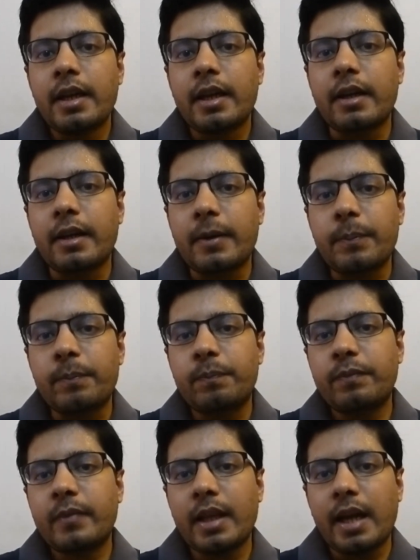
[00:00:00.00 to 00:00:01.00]

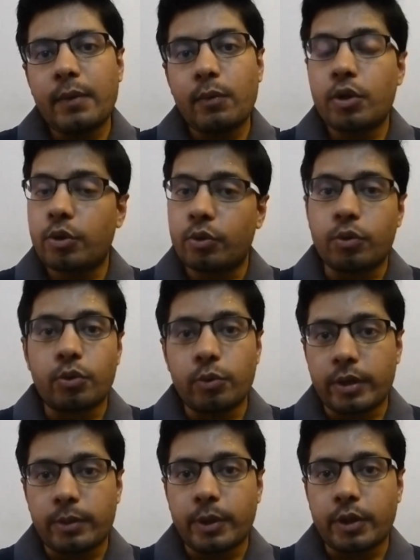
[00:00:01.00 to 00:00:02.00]
I want you to
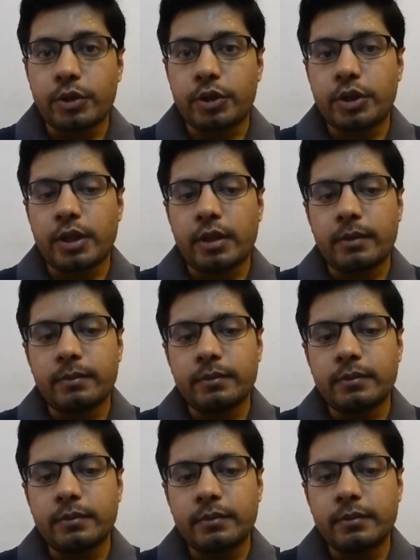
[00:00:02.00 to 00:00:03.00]
do it, because
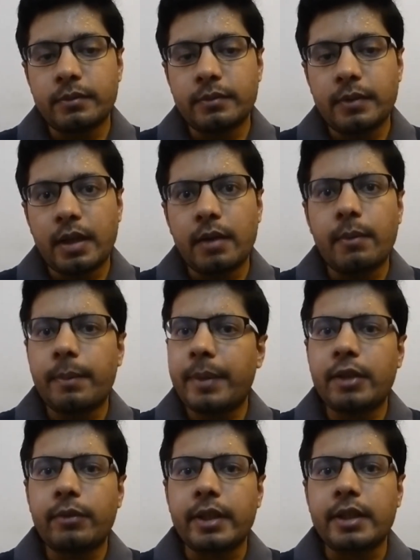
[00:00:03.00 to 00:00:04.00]

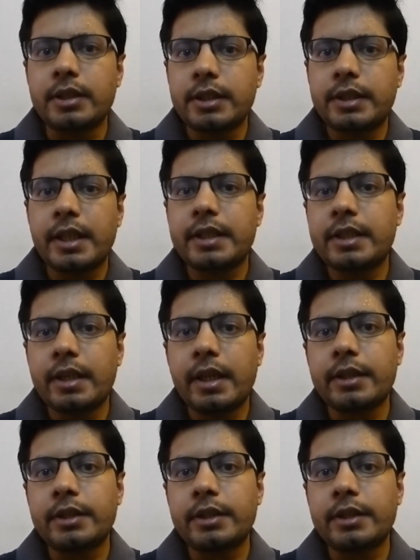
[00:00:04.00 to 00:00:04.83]
by the way, just yesterday I